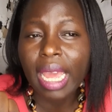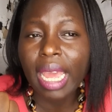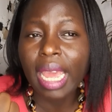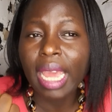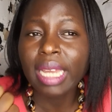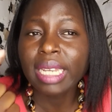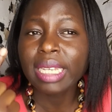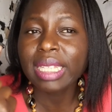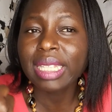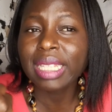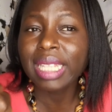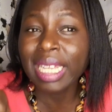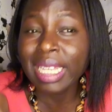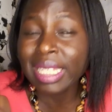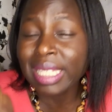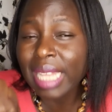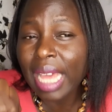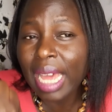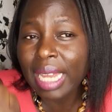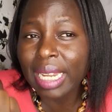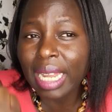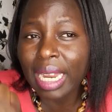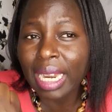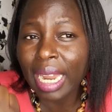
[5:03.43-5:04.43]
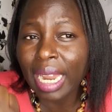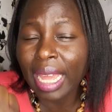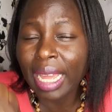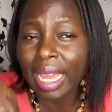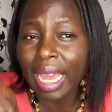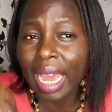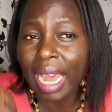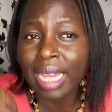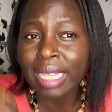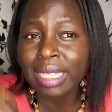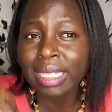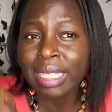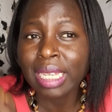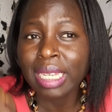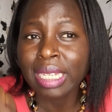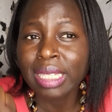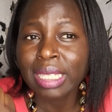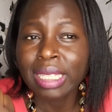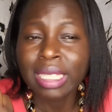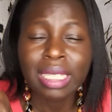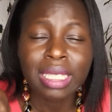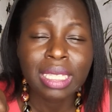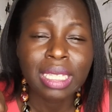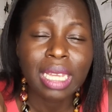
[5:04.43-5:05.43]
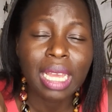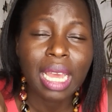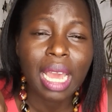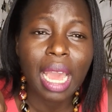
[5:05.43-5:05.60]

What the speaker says: And these underlying assets